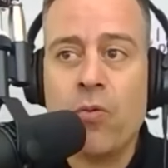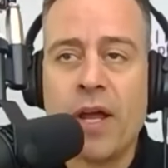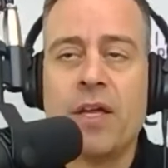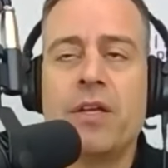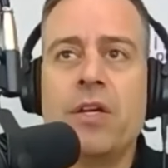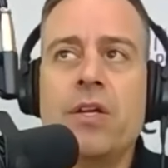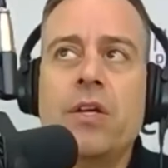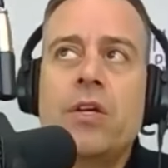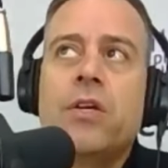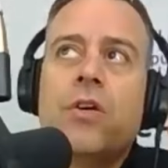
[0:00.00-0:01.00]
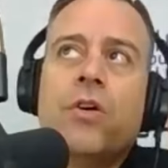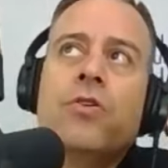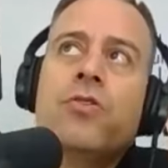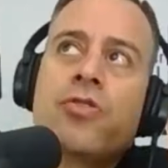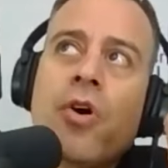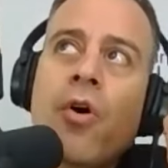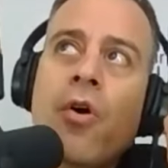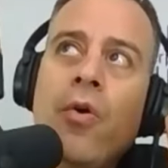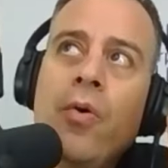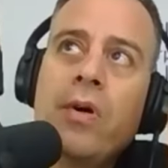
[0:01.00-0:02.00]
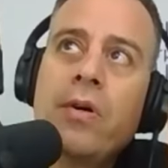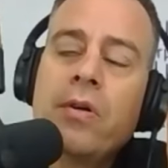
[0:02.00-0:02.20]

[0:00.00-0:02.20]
right? So